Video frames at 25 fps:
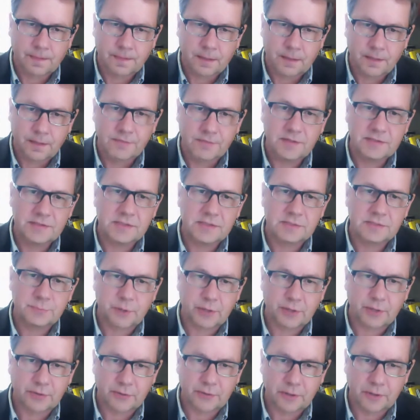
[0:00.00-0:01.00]
And this is
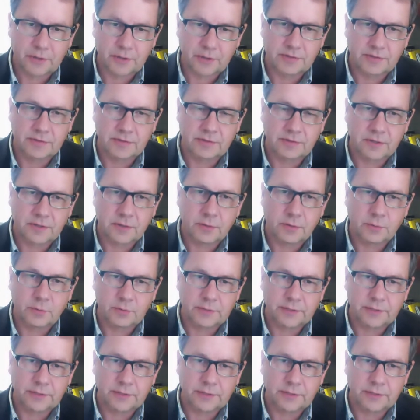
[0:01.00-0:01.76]
where the whole